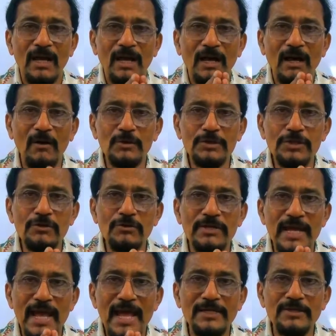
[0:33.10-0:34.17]
How do you
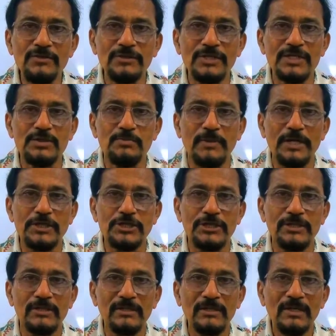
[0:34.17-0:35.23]
react to this
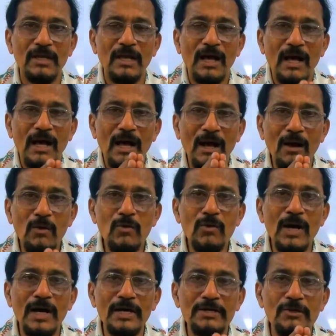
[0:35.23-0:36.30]
pressure?
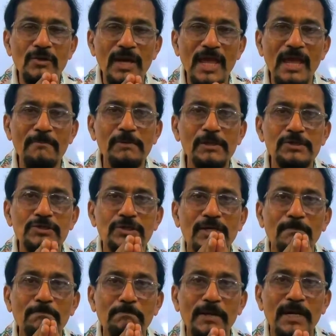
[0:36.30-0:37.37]
How are you able to
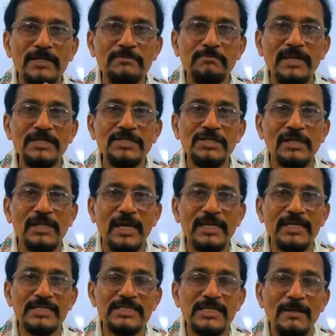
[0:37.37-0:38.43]

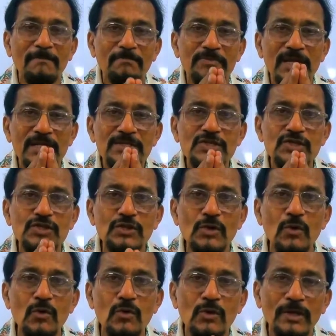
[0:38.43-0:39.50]
compartmentalize? That is
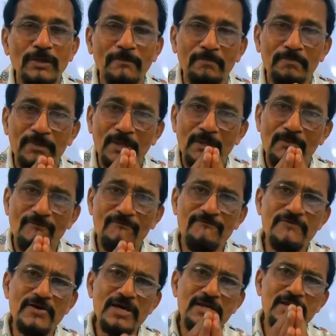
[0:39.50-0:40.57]
so
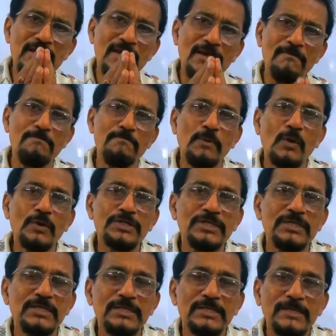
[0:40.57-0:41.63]
very
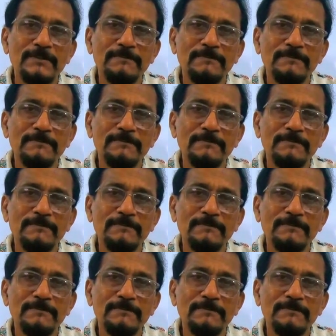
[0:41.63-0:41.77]
important.